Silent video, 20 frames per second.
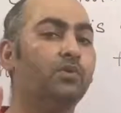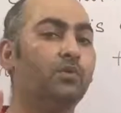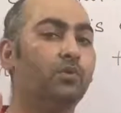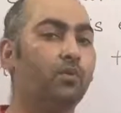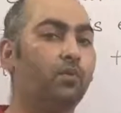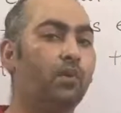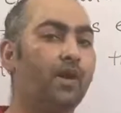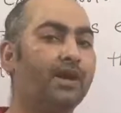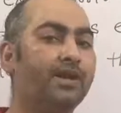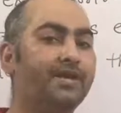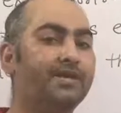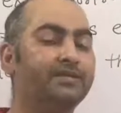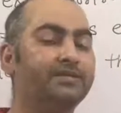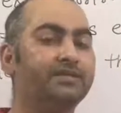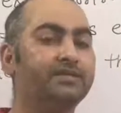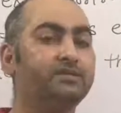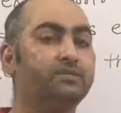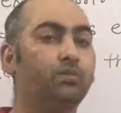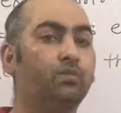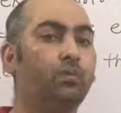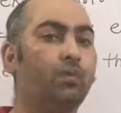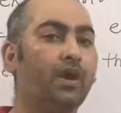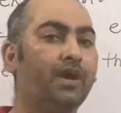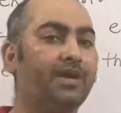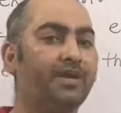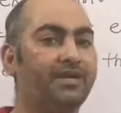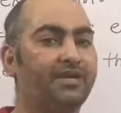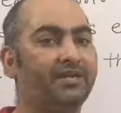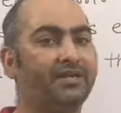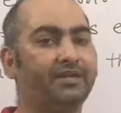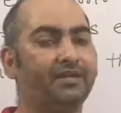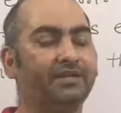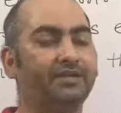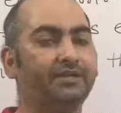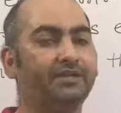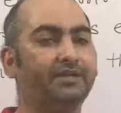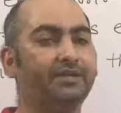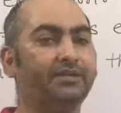y-axis 180 degree.